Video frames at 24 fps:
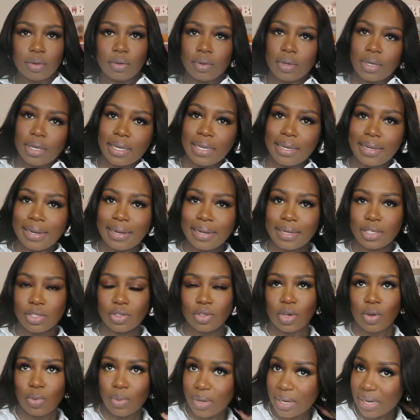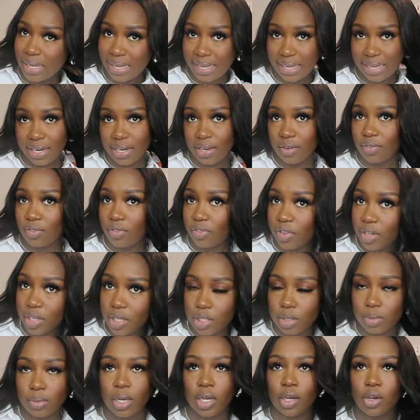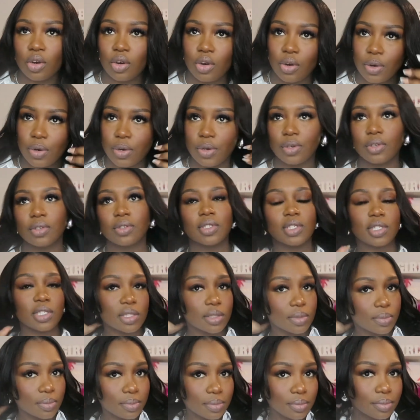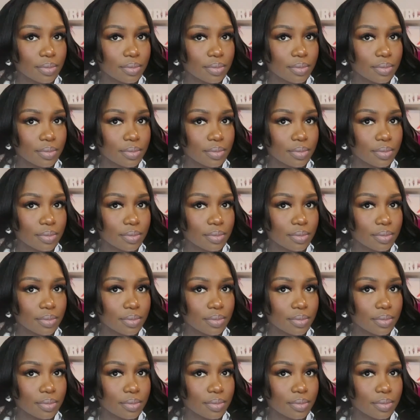Okay guys, so I went ahead and fixed my curls